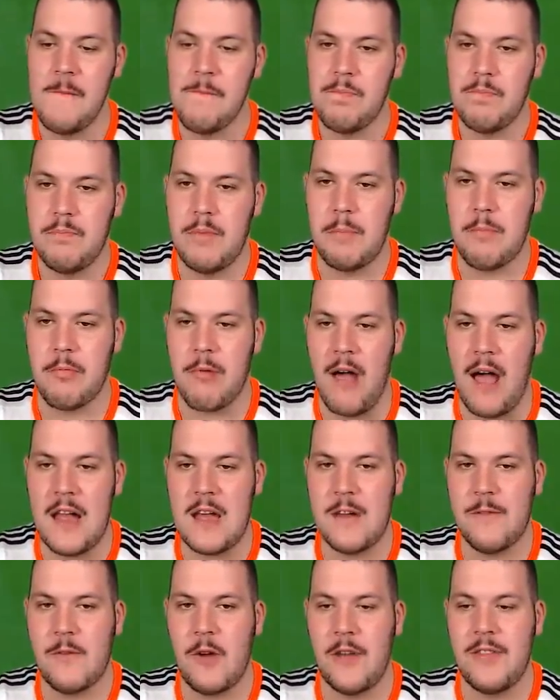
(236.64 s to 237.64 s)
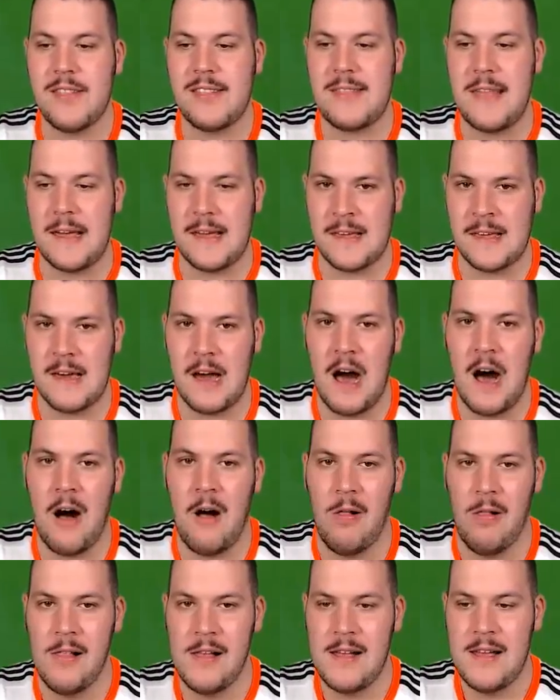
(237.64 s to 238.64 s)
but Brighton have got the second
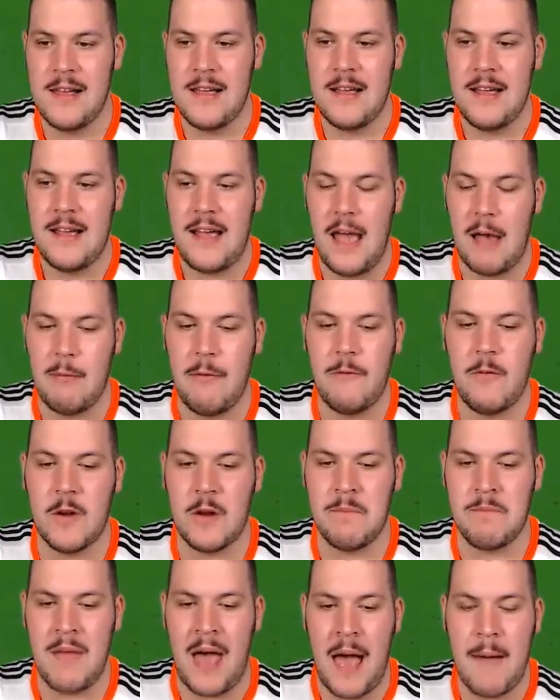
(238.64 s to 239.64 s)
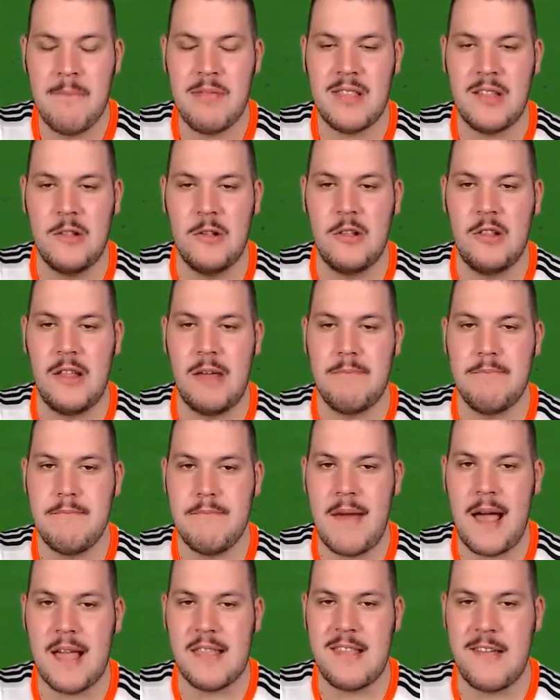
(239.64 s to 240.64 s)
goal, and we've got an absolutely
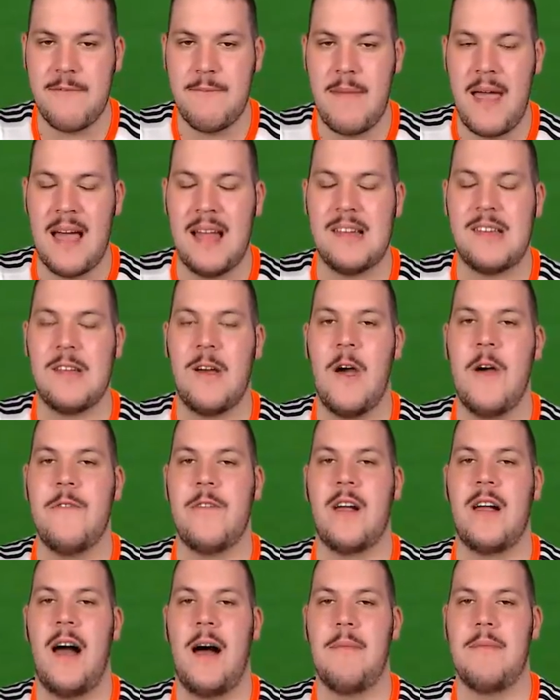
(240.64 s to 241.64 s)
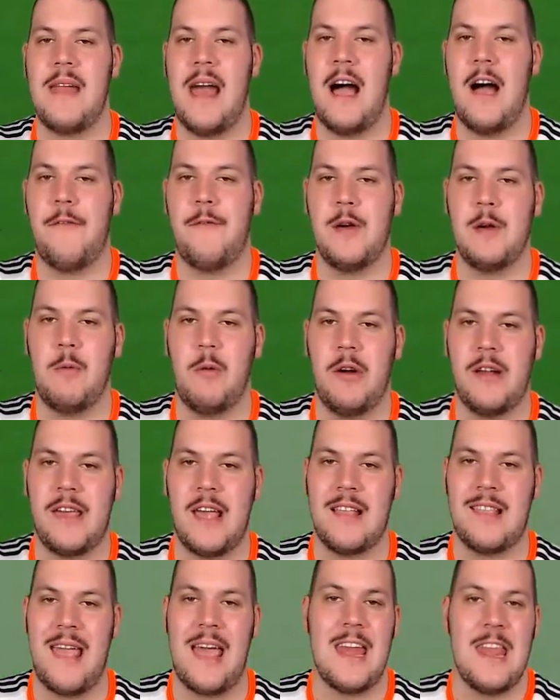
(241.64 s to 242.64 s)
massive mountain to overcome now if we want to
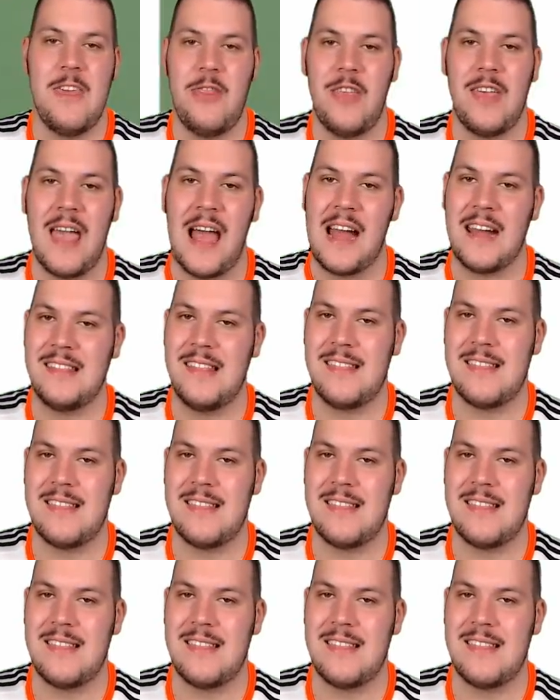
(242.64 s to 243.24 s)
get anything out of this